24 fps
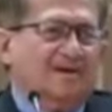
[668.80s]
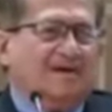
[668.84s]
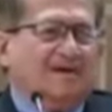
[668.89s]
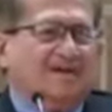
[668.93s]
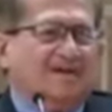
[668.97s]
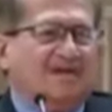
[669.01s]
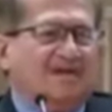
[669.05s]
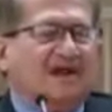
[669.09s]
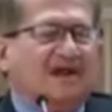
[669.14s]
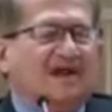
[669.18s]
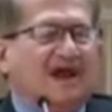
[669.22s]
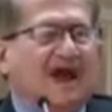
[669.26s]

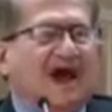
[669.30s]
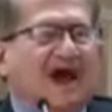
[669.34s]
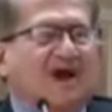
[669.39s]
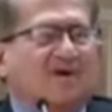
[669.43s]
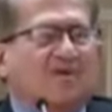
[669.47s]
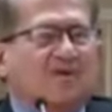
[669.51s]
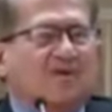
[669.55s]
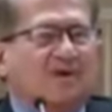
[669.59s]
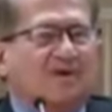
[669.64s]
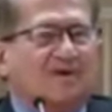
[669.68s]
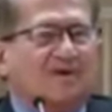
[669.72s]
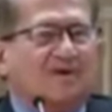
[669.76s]
then I
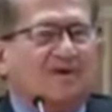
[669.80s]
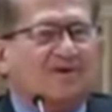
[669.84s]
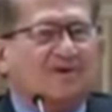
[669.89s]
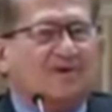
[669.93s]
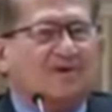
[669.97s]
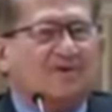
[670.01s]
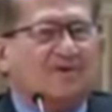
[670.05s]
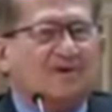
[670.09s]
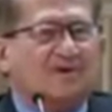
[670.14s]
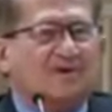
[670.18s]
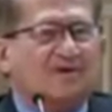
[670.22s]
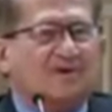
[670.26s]
went
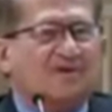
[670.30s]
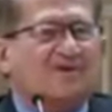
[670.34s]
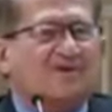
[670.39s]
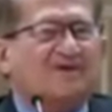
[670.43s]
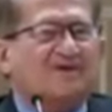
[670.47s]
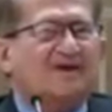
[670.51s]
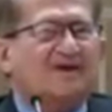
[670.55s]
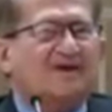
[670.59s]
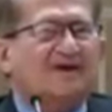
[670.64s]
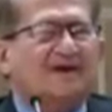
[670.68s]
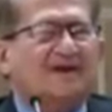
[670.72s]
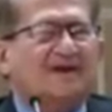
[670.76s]
through it
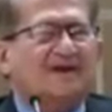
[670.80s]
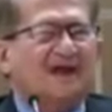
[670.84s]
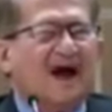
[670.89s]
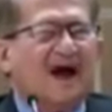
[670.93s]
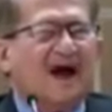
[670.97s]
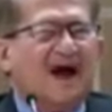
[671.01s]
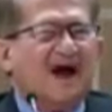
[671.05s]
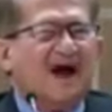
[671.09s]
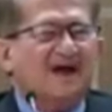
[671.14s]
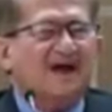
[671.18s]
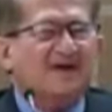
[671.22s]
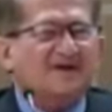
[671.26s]
till
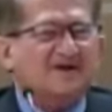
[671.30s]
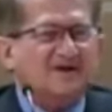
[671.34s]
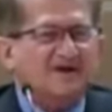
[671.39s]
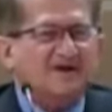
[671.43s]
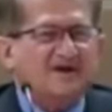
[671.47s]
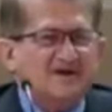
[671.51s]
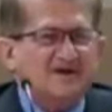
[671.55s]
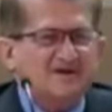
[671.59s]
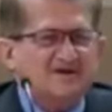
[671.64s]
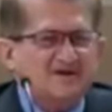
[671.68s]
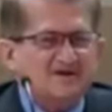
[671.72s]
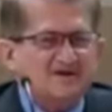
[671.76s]
I
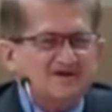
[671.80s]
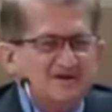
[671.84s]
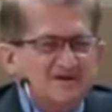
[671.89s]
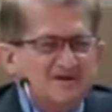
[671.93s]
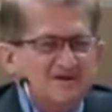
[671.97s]
reach